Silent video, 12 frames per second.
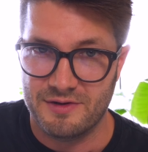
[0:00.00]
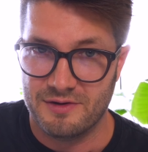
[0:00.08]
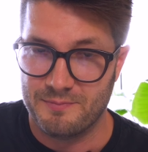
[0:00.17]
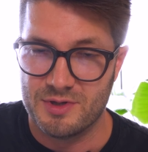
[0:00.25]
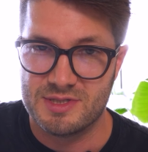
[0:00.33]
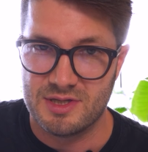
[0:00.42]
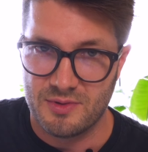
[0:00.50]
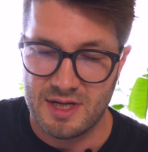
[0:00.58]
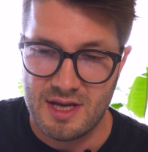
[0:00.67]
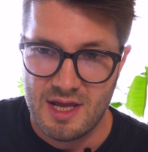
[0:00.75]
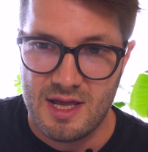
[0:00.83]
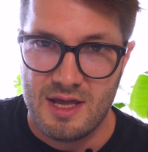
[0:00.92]
you're pursuing.
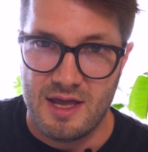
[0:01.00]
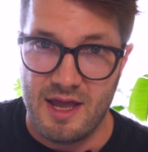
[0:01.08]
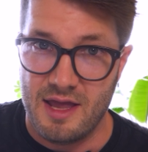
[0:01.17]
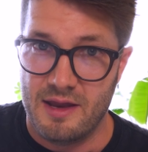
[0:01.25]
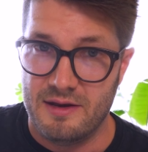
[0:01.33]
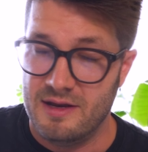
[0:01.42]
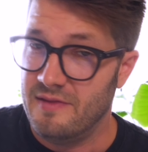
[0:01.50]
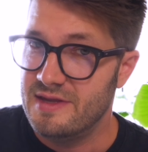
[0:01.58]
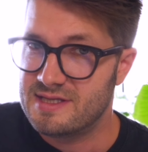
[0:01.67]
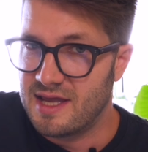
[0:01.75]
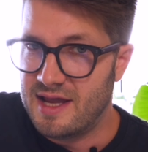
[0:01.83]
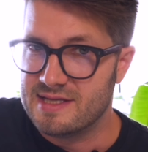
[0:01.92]
And in
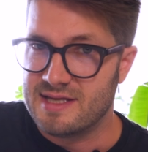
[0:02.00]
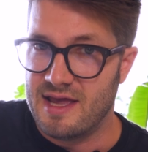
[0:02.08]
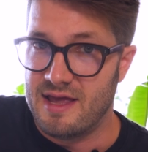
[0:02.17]
this case,